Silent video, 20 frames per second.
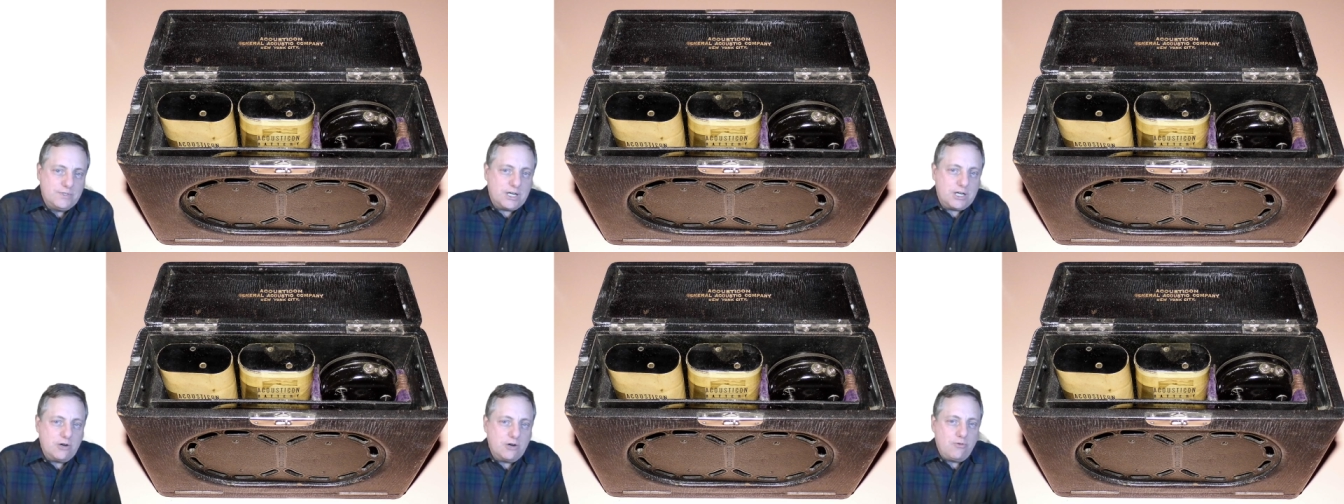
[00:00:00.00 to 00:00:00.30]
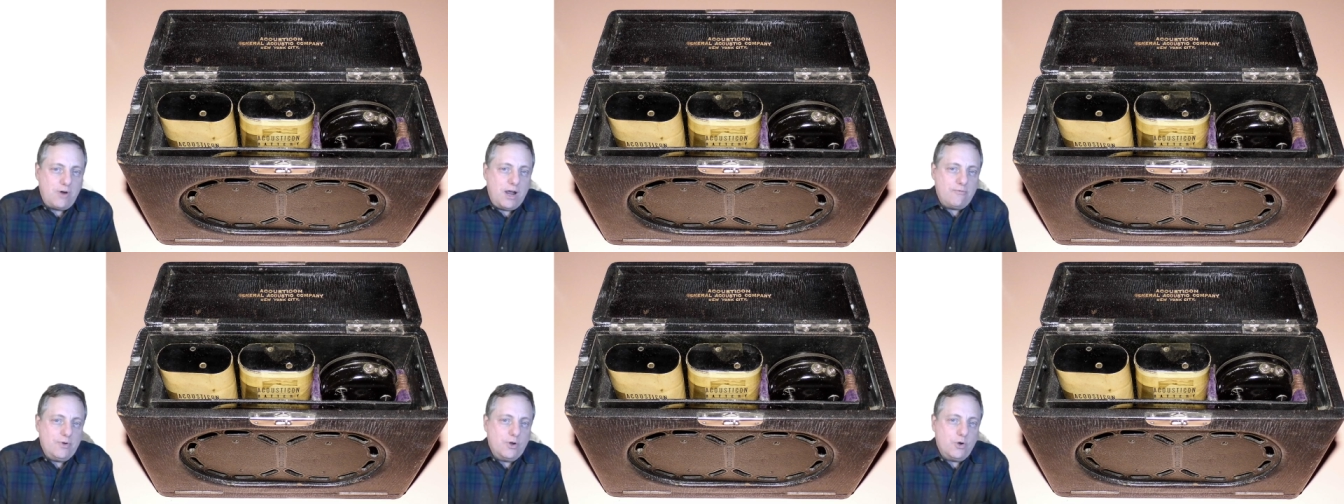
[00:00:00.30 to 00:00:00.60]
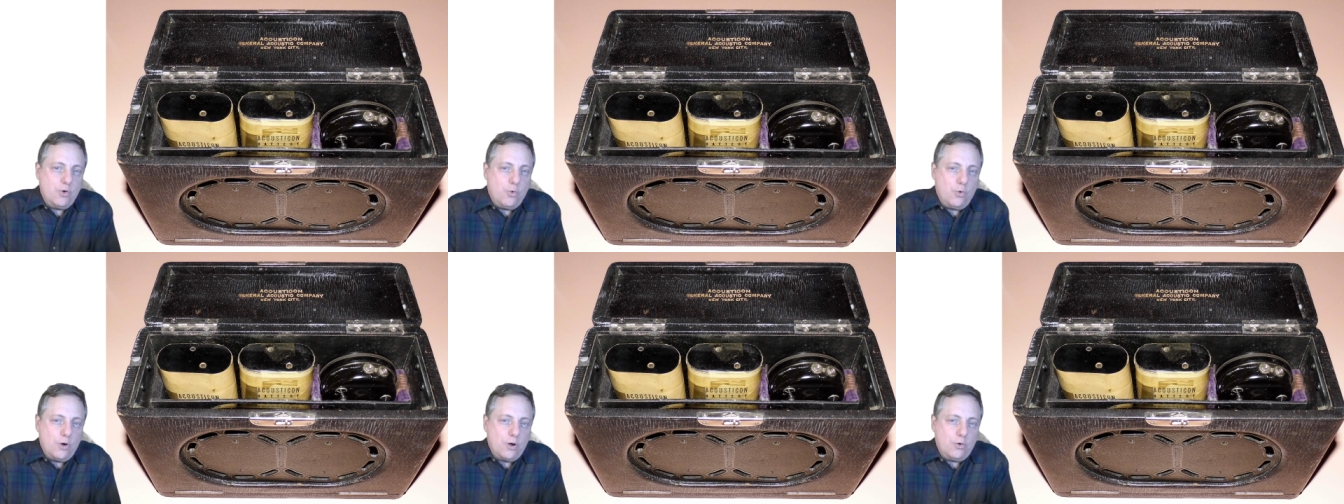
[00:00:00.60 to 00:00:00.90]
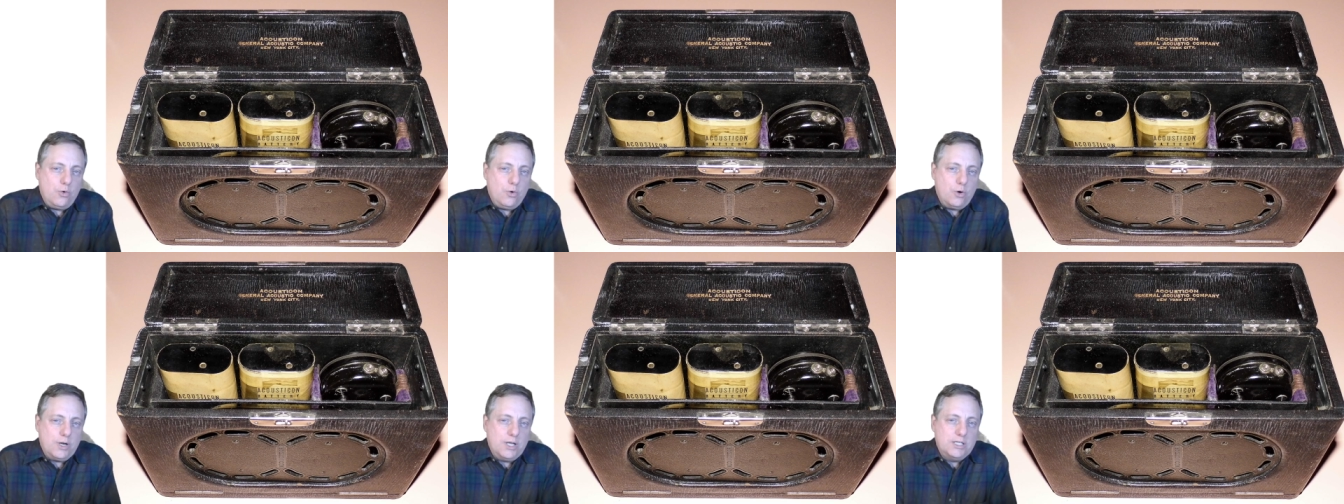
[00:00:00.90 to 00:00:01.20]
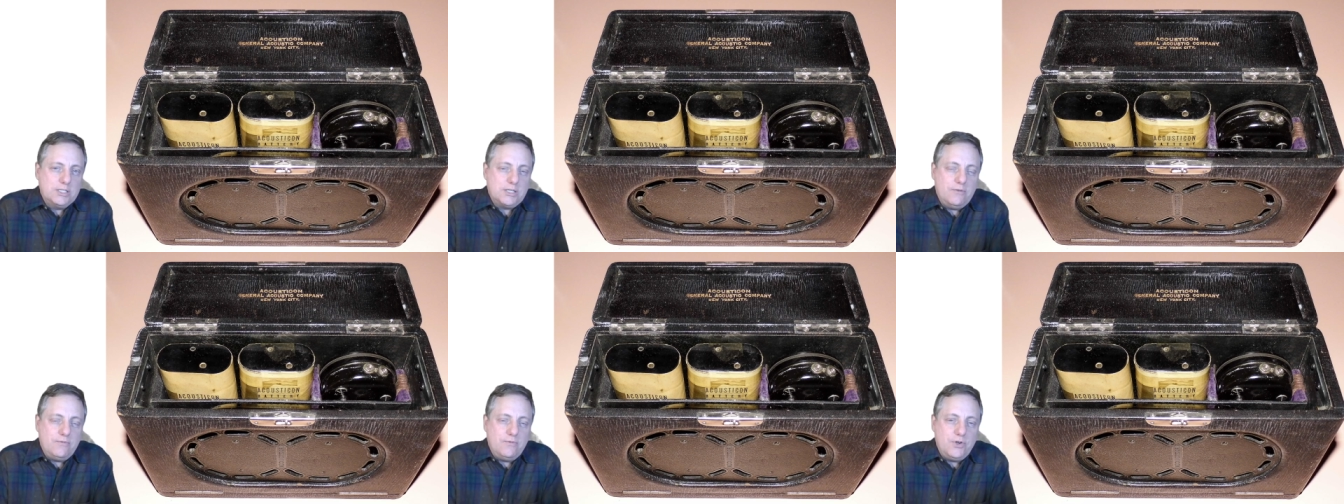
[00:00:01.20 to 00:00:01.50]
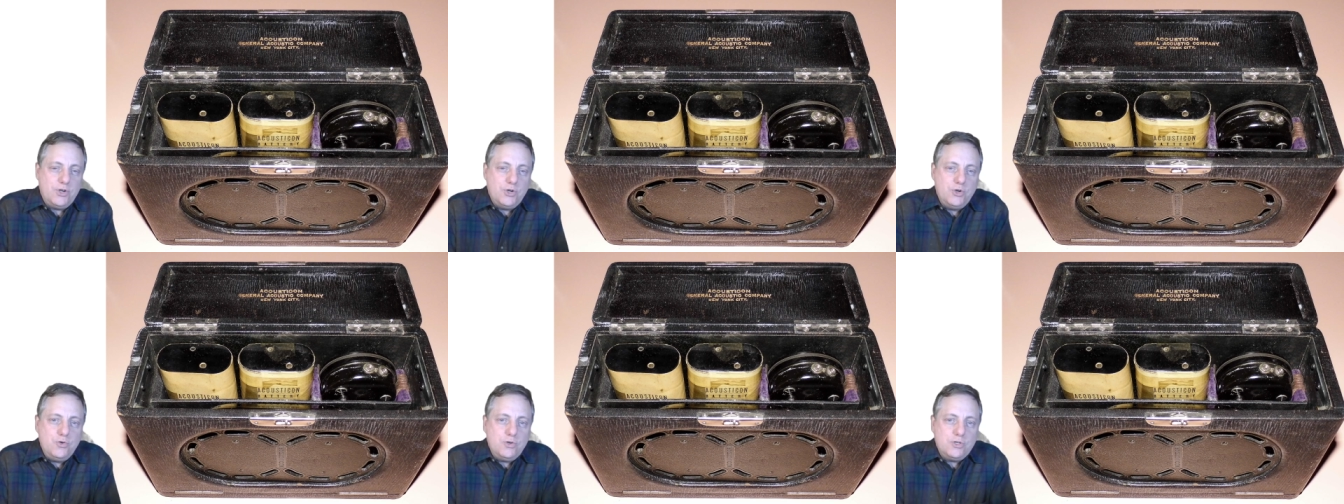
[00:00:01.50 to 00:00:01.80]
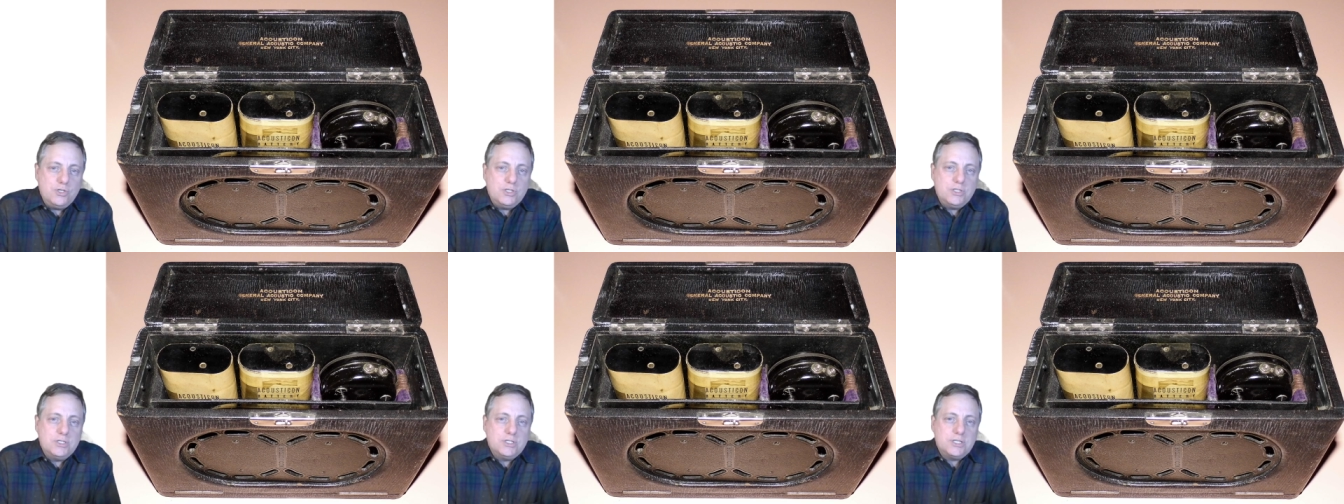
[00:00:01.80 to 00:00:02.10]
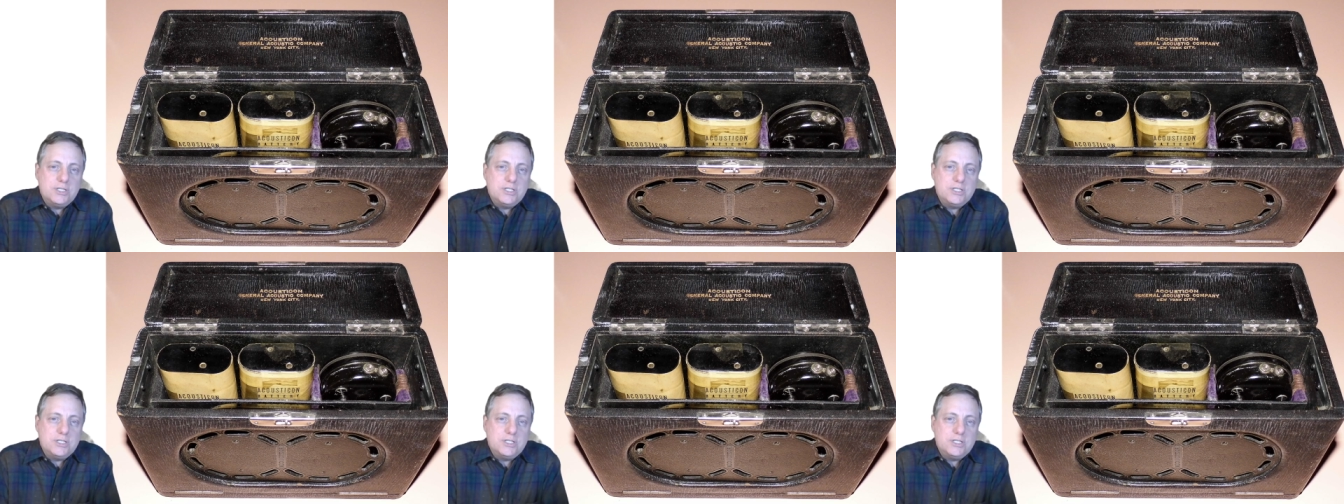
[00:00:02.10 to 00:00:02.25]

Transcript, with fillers: dictagraph recordings of Newton's